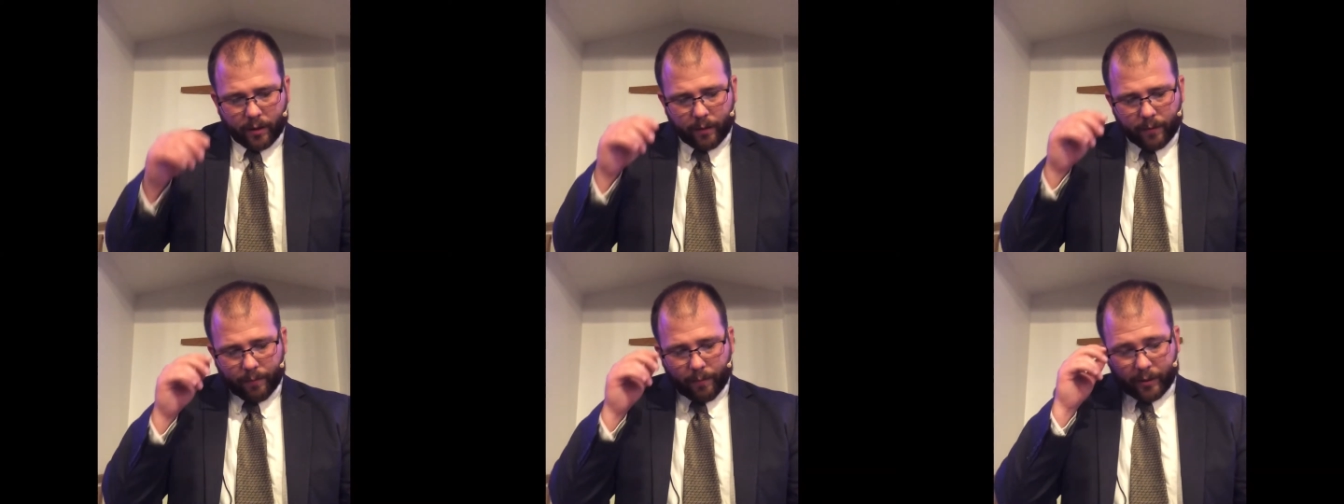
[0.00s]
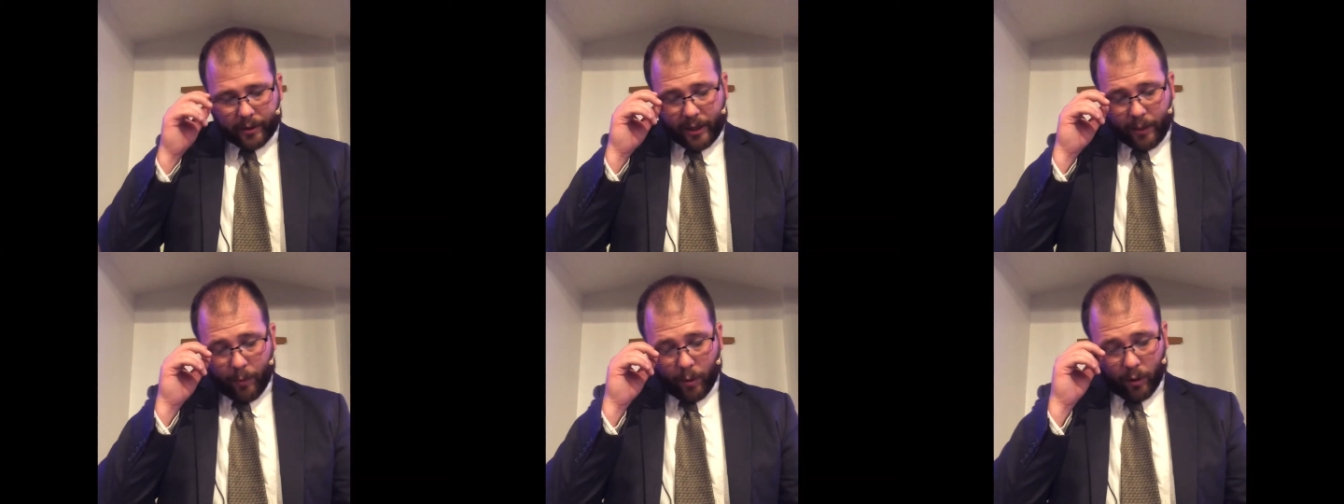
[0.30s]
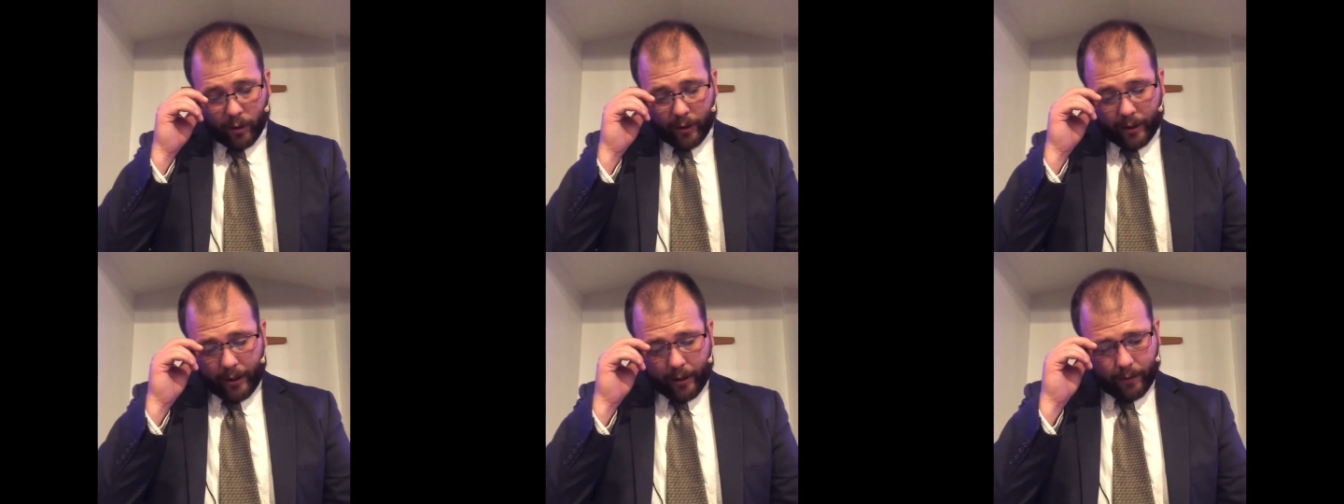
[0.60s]
But he
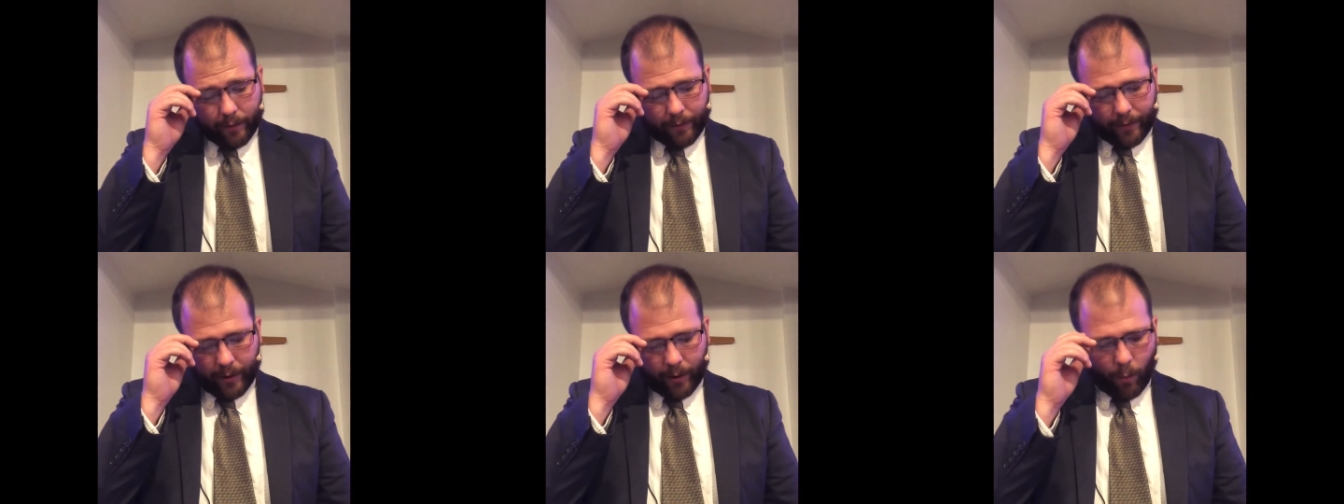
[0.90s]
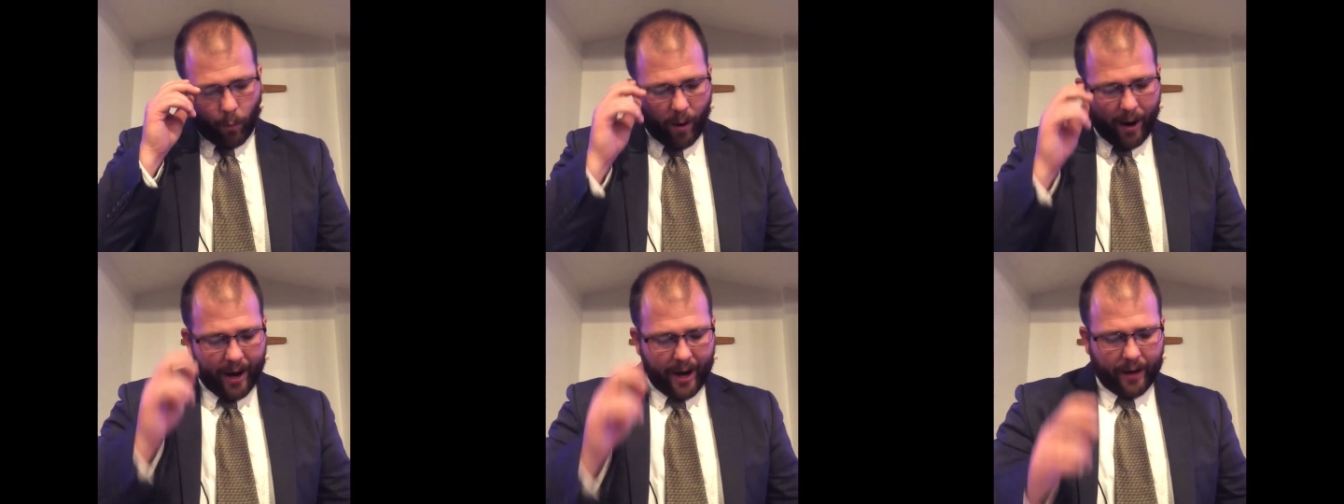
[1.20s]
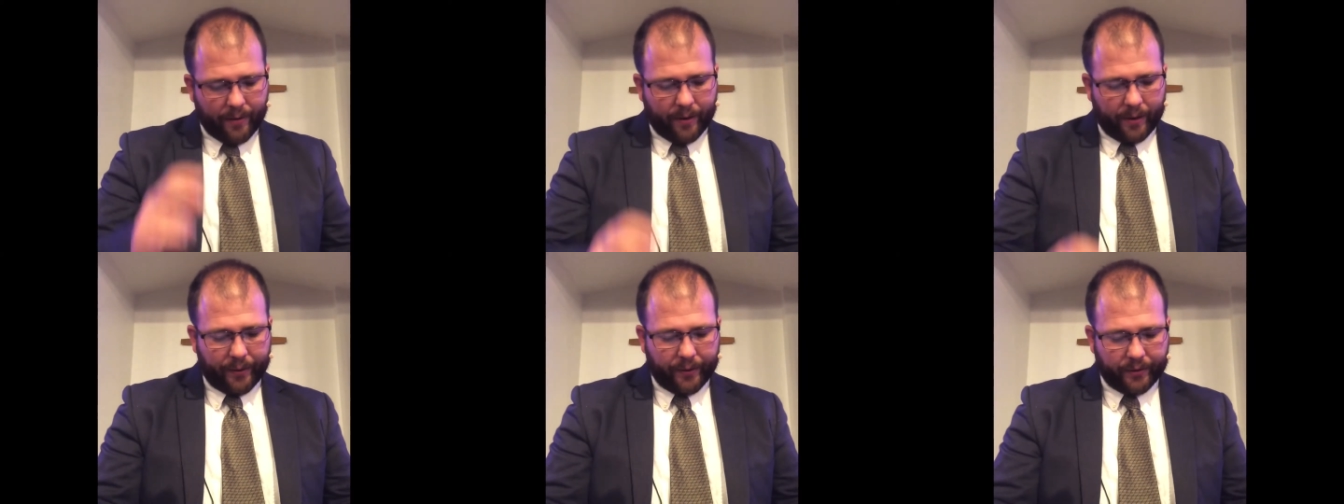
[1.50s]
will live in a way
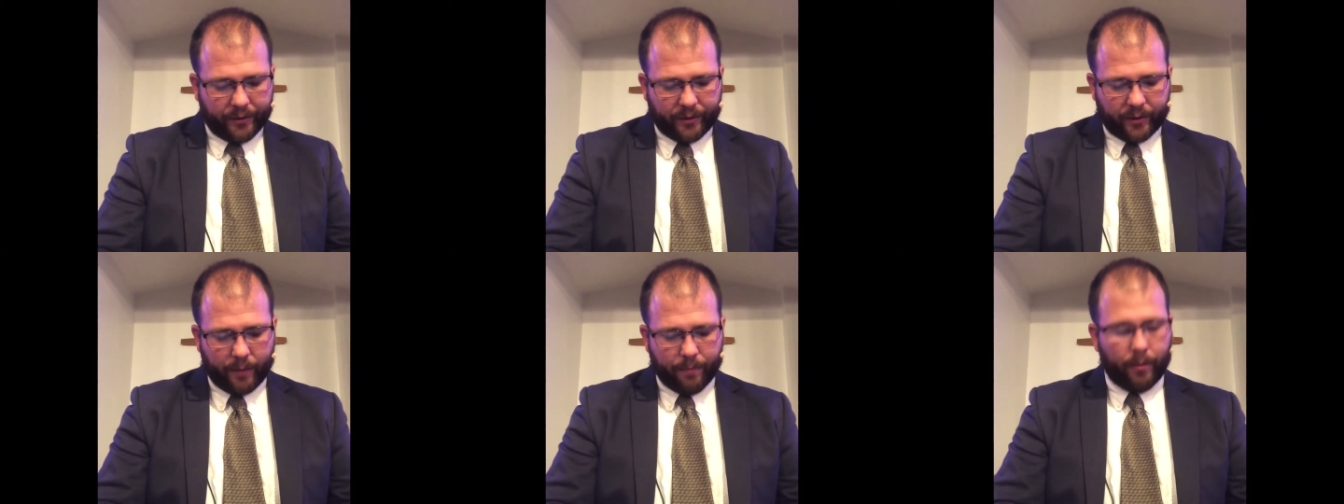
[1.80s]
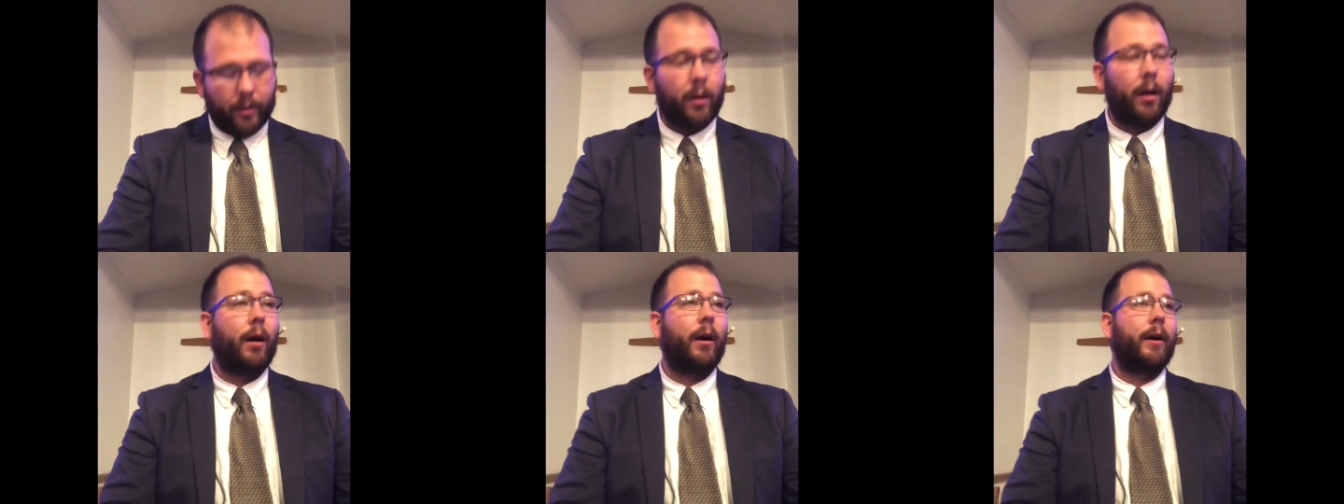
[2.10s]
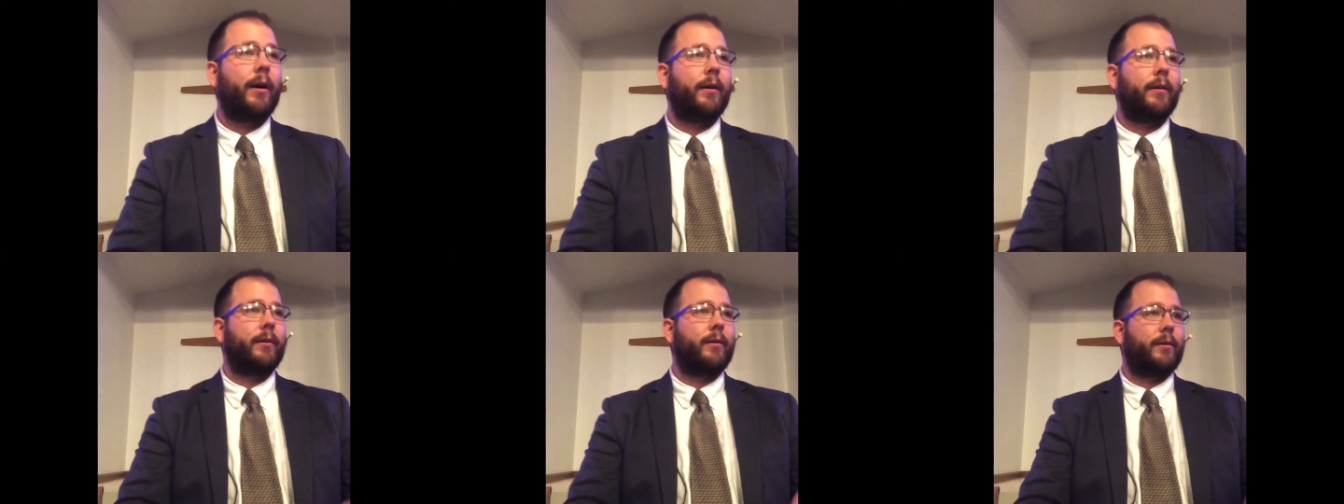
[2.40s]
that is
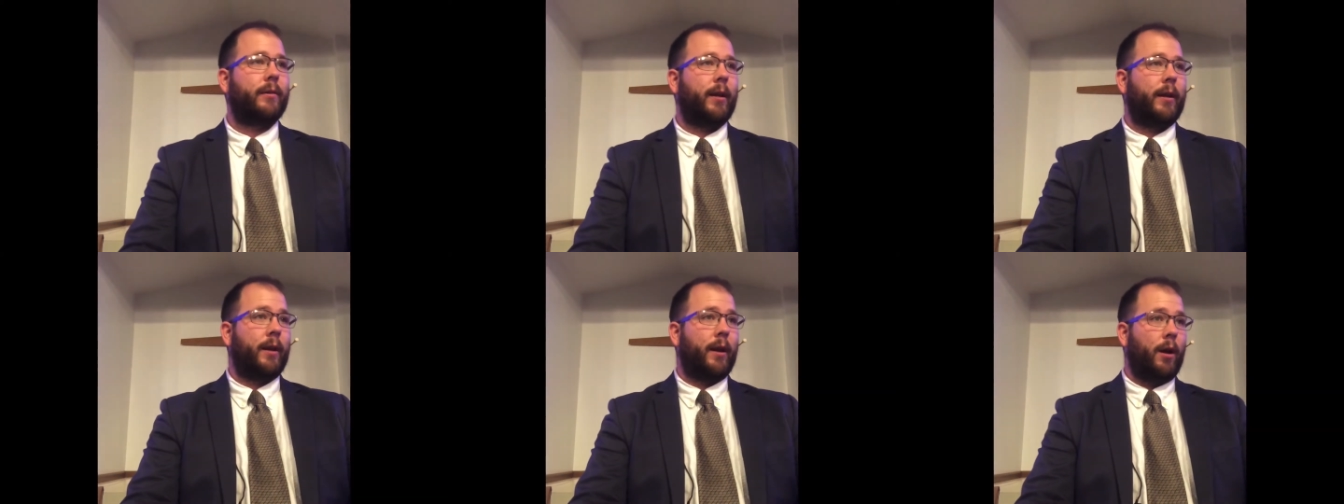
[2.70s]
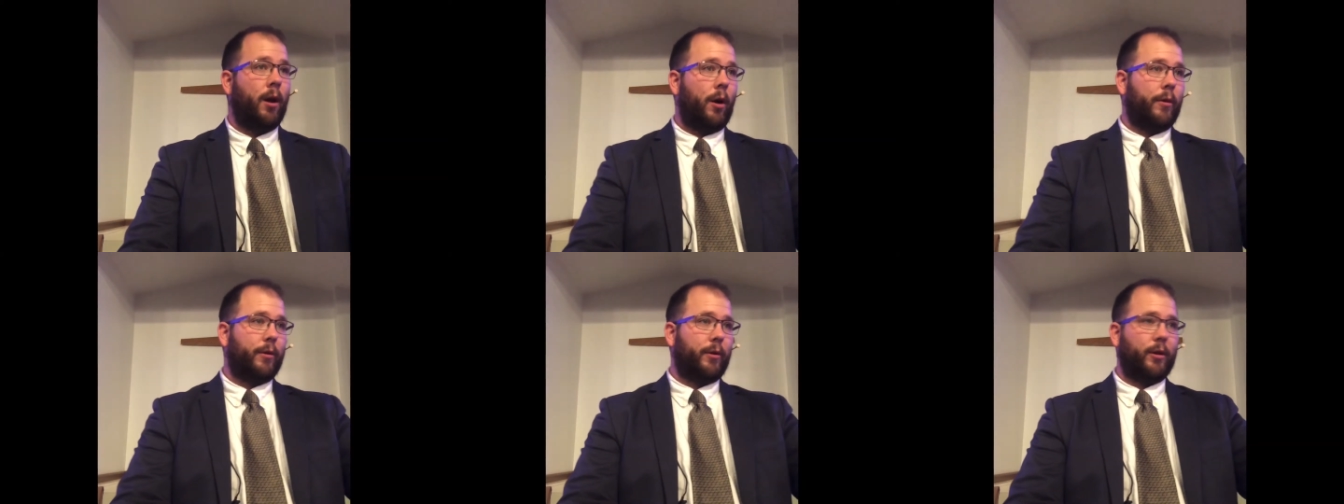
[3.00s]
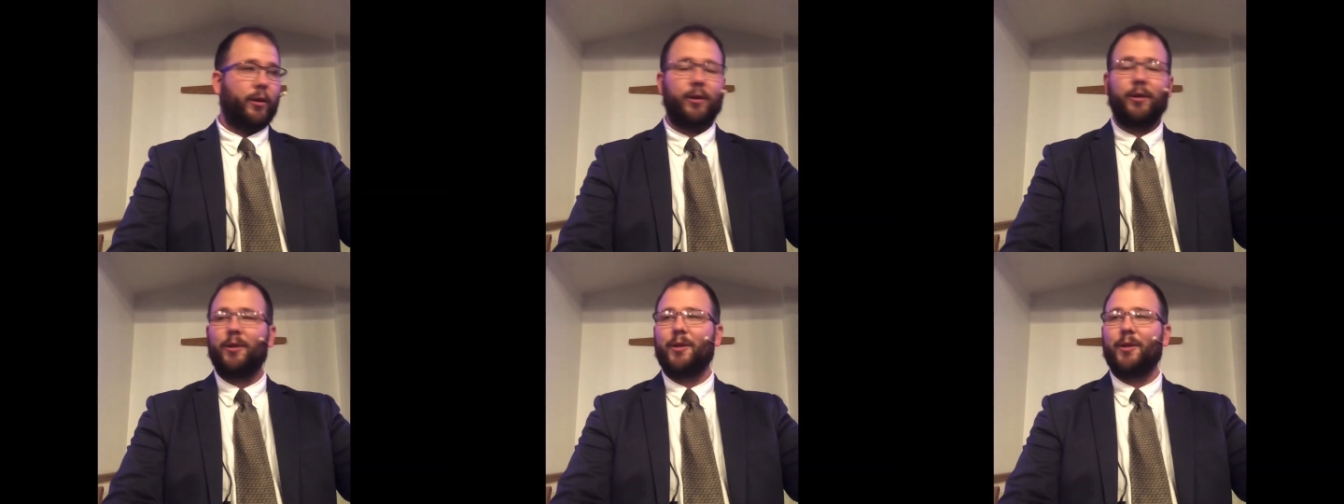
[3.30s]
symbolized in another